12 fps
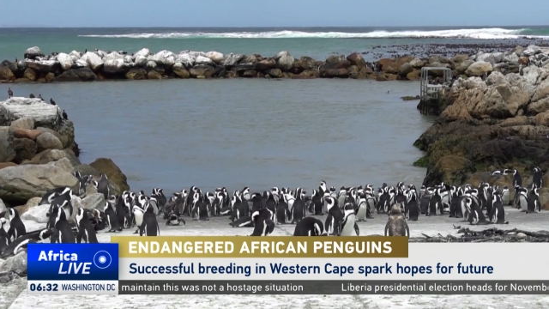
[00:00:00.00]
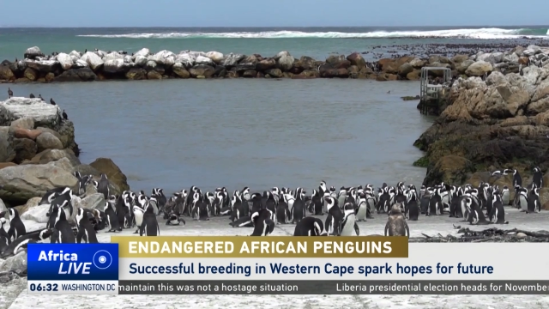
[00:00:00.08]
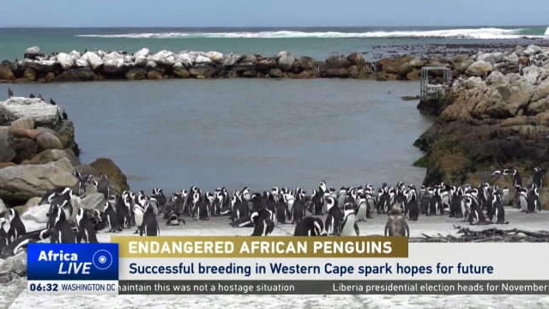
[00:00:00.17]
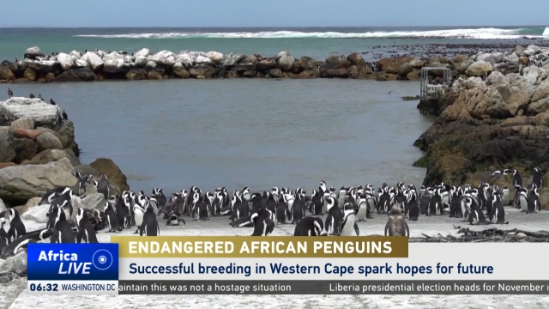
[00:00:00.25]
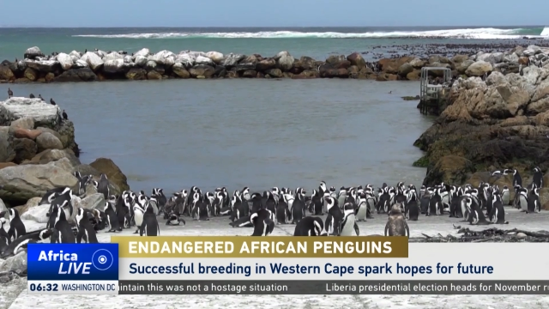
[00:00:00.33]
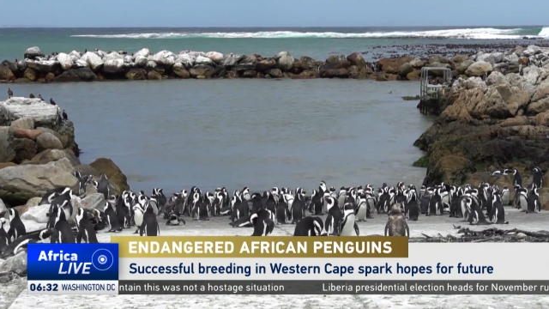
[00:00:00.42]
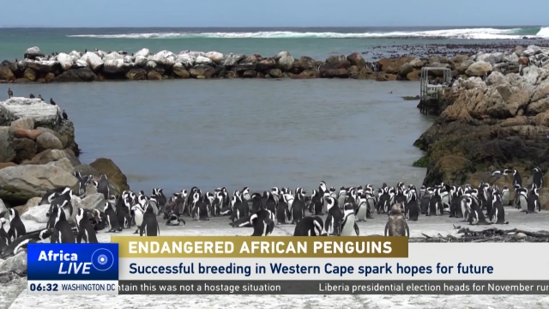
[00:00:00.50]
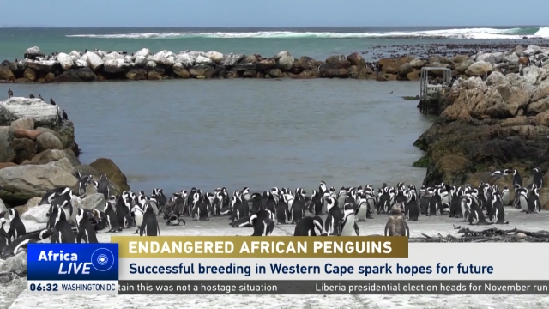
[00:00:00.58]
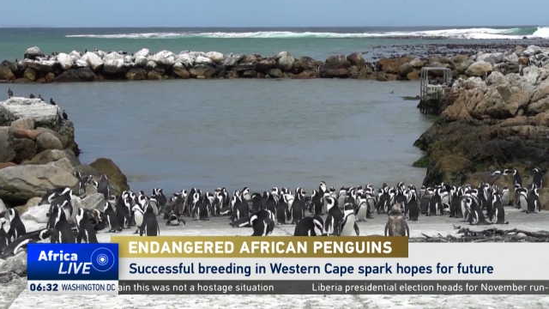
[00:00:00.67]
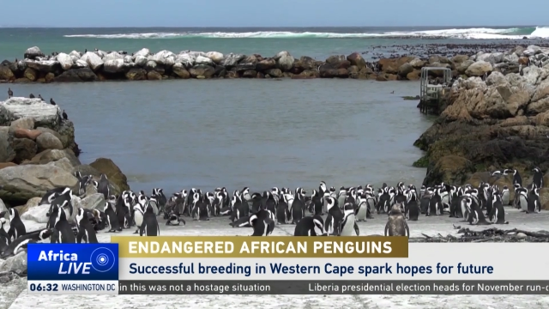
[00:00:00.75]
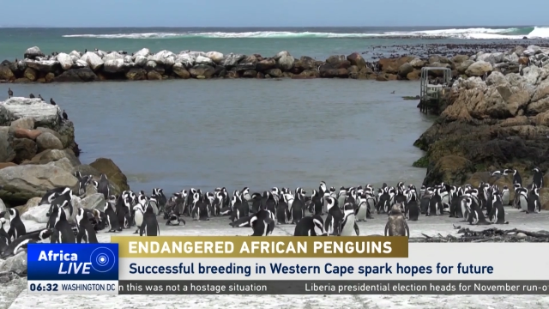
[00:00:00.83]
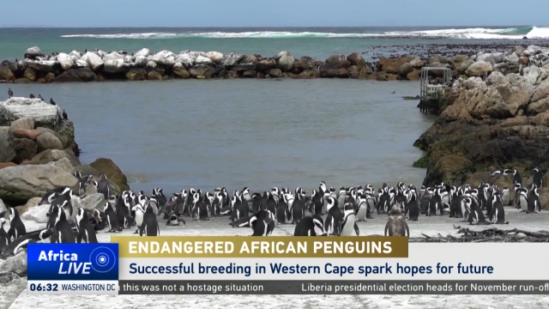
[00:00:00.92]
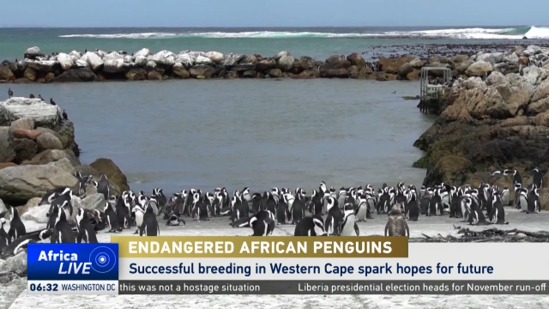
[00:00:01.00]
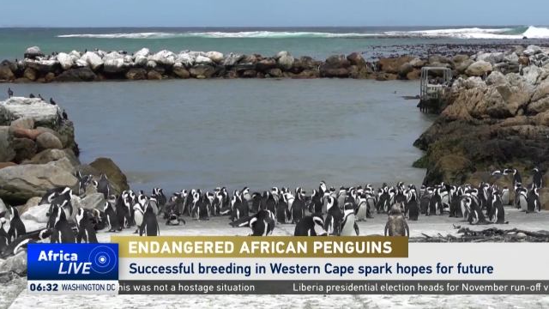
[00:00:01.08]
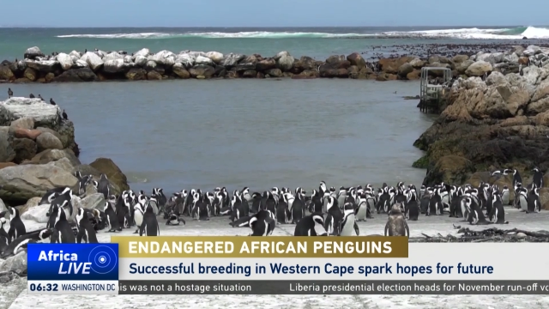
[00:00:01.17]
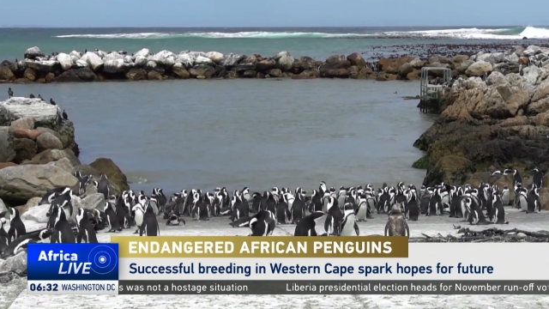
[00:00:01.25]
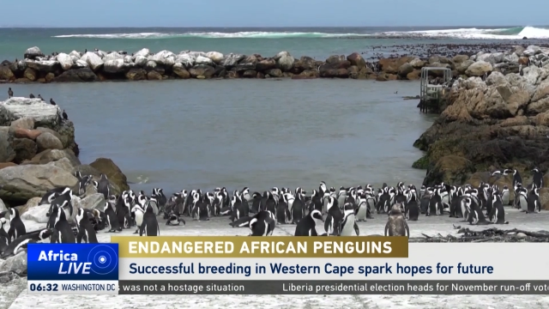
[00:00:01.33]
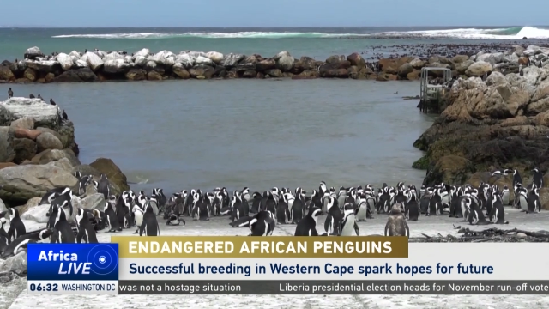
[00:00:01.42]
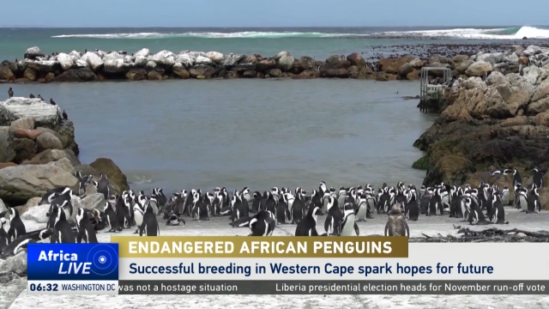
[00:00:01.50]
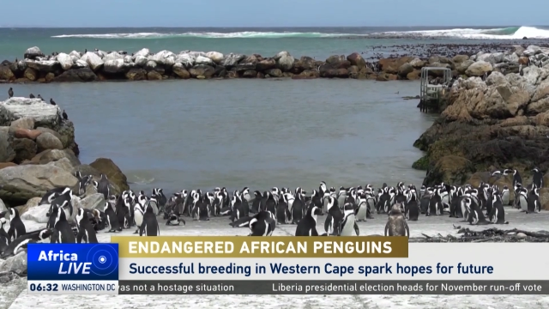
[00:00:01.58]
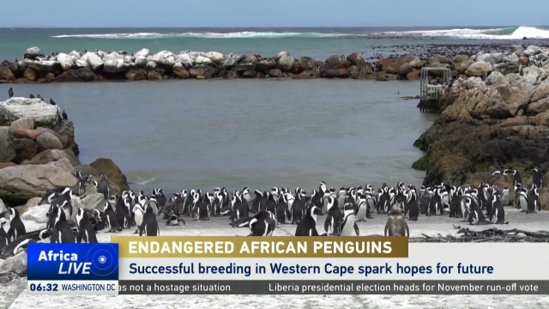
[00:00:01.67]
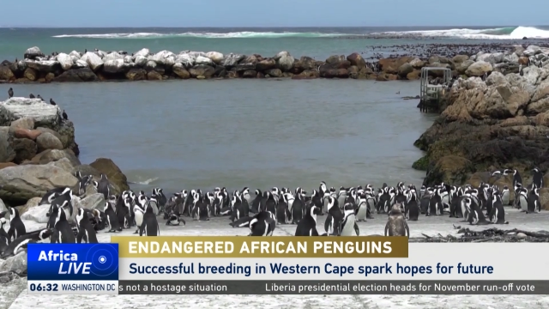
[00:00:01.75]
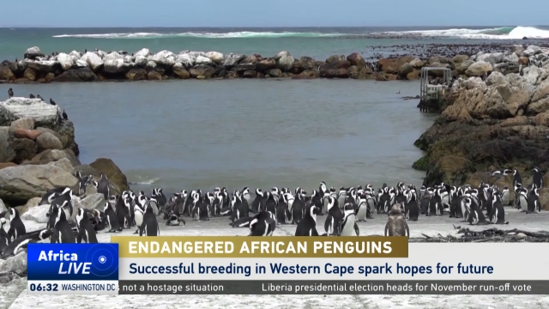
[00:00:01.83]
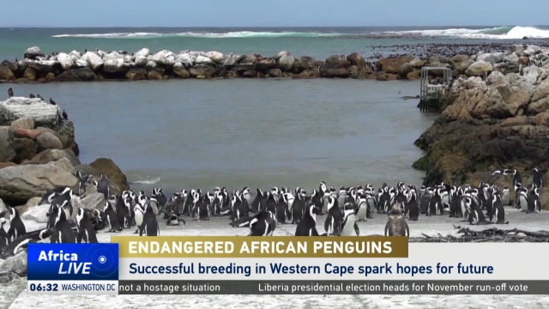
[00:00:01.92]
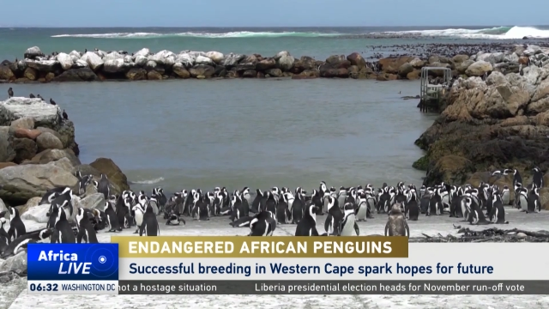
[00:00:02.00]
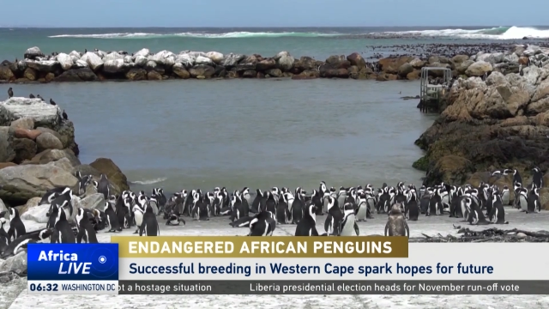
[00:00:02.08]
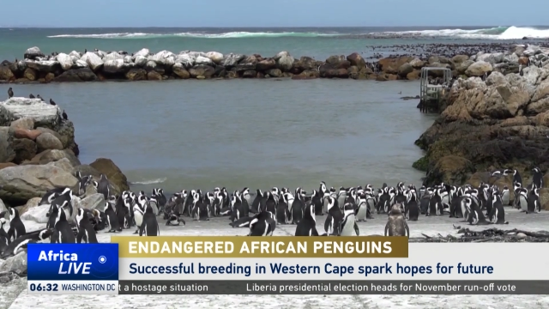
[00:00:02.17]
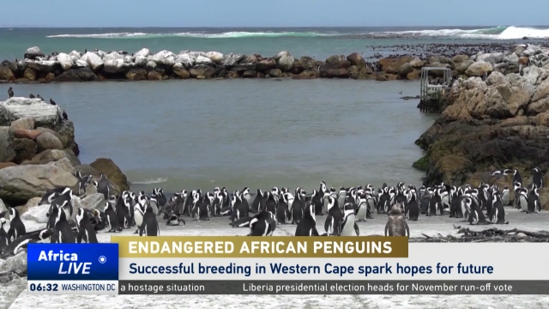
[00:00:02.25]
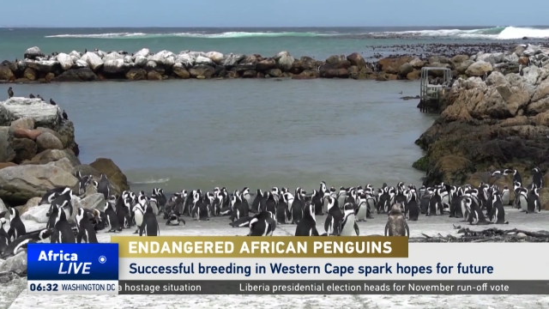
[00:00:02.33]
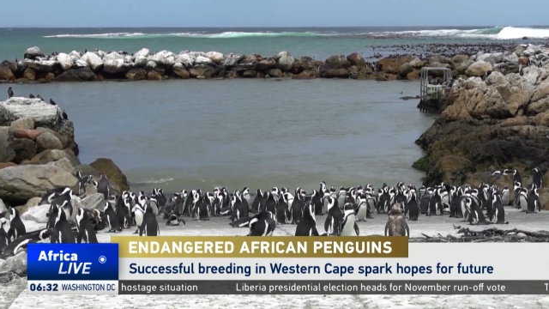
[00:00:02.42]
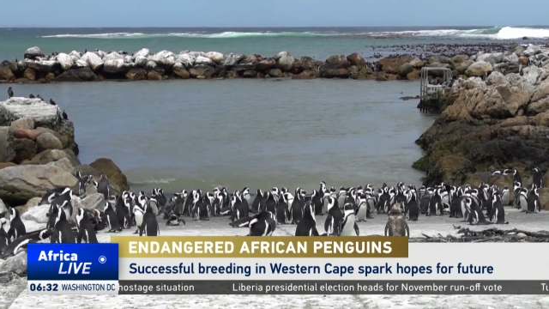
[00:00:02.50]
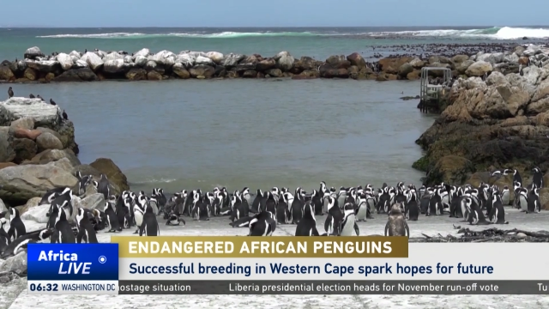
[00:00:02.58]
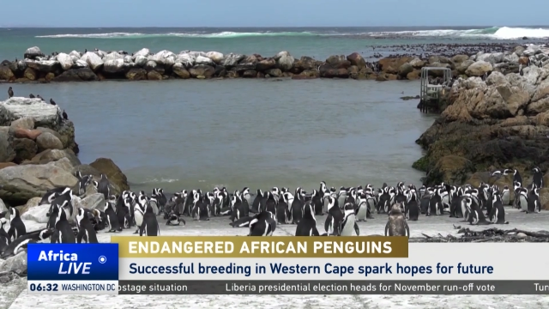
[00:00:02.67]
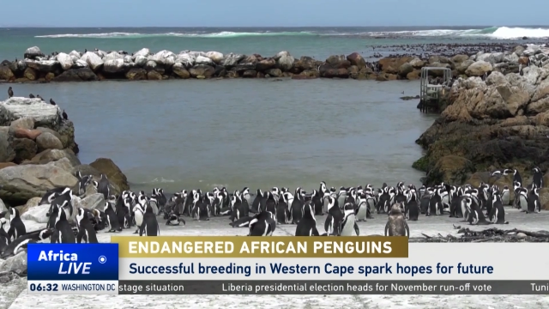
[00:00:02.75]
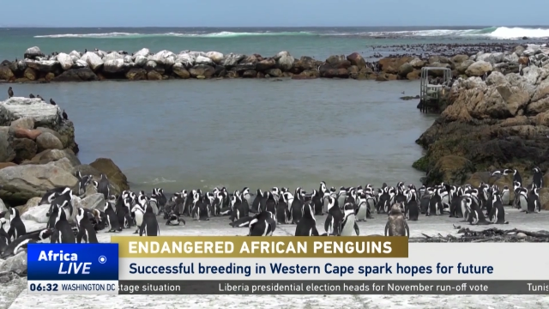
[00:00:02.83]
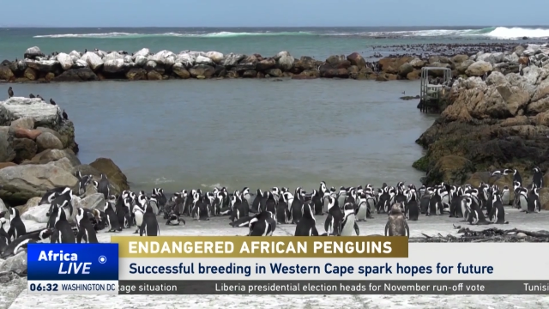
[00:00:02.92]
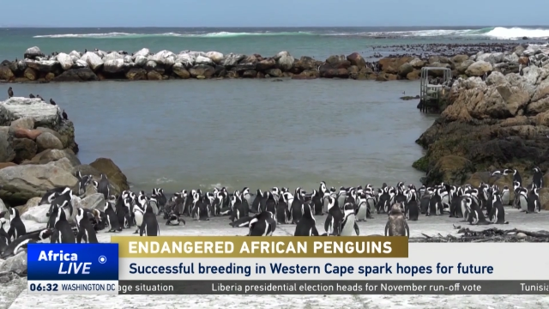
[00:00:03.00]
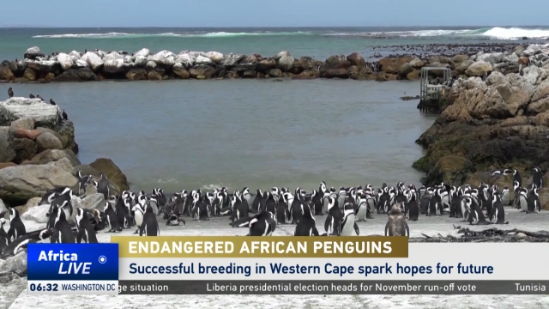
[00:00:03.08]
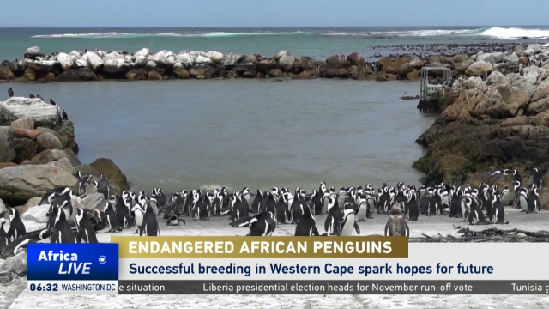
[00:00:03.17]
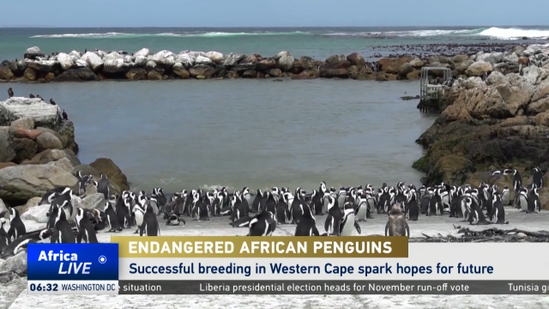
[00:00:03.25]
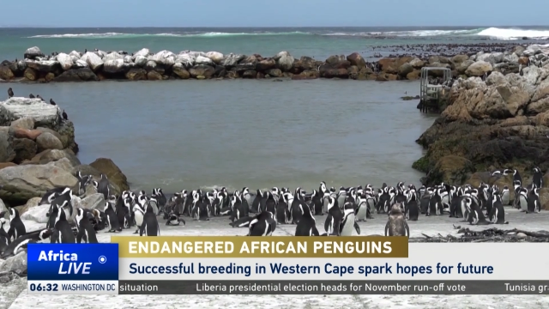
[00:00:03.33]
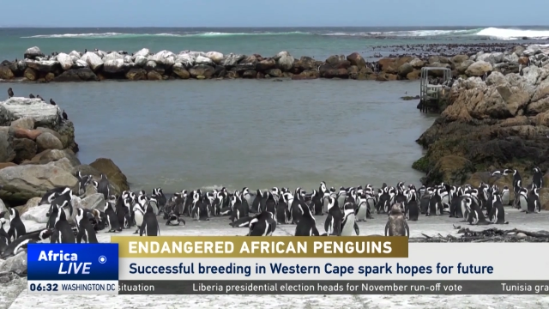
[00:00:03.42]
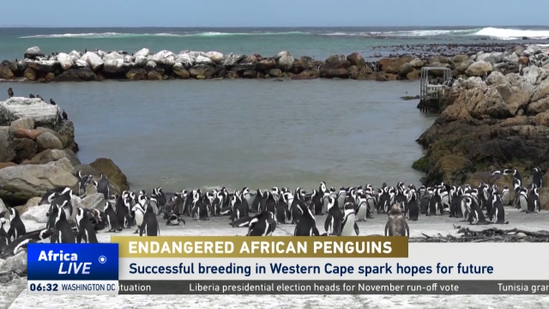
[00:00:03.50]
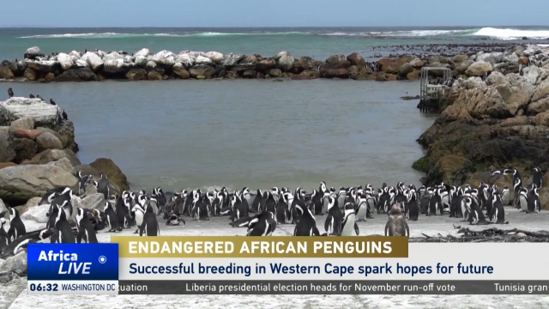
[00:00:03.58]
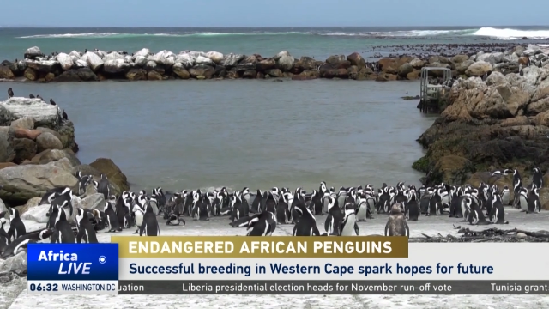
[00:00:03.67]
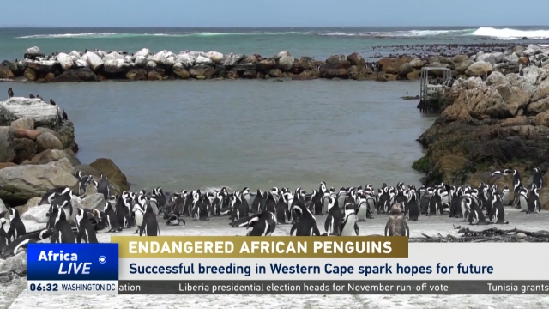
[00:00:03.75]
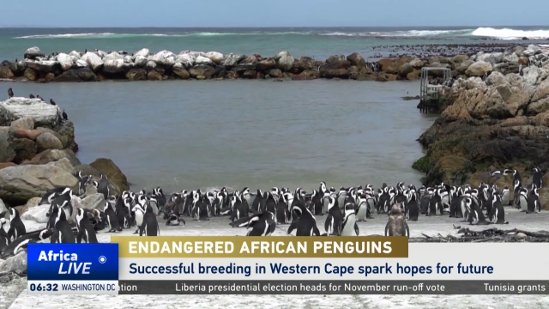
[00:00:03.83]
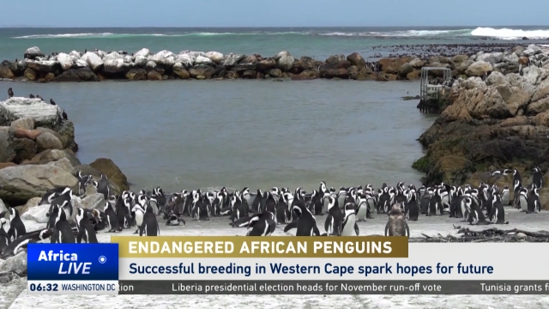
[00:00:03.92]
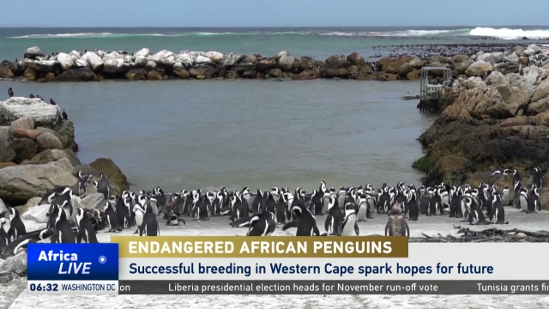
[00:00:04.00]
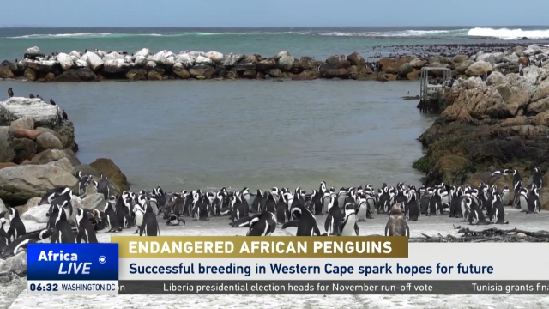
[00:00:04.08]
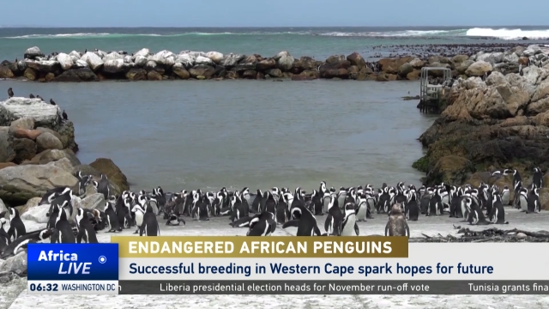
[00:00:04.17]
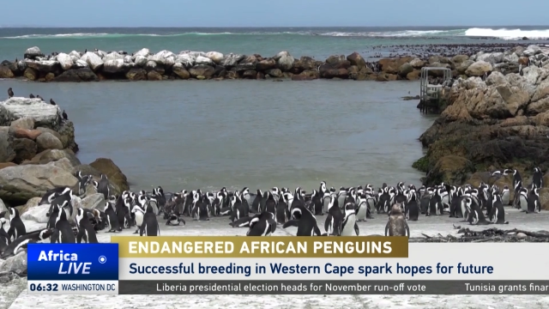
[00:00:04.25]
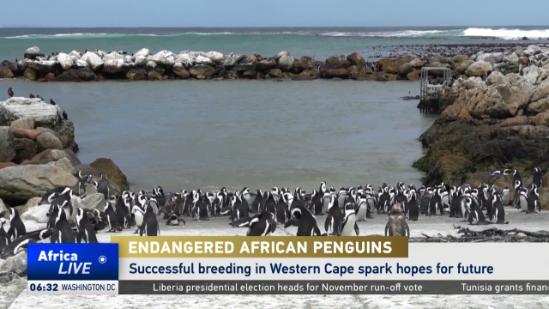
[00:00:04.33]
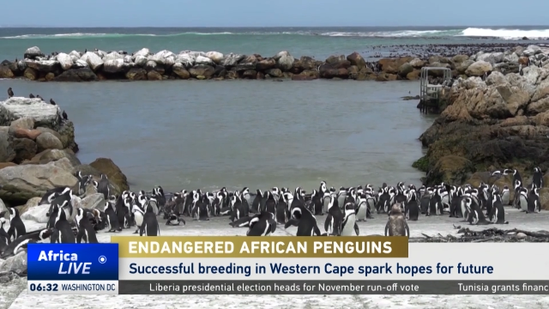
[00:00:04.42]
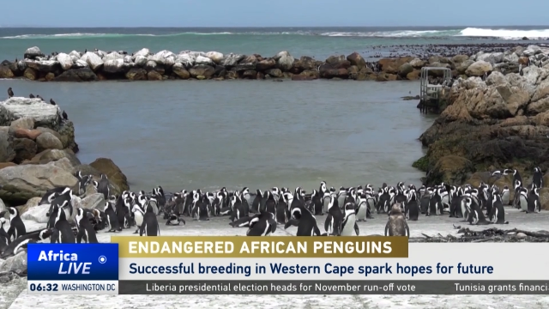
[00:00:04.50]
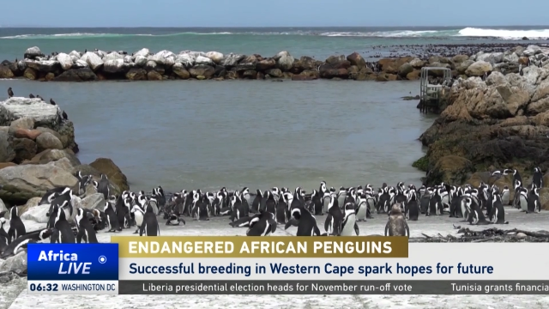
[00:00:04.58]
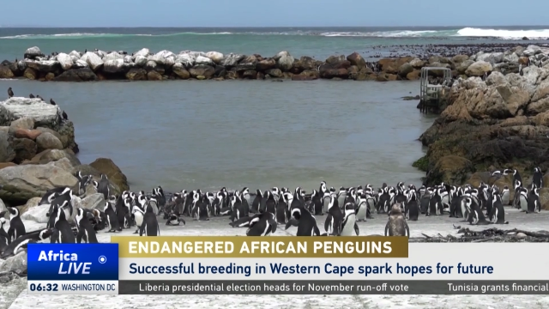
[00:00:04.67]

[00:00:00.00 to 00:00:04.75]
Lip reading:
Nobody's mouth can be seen.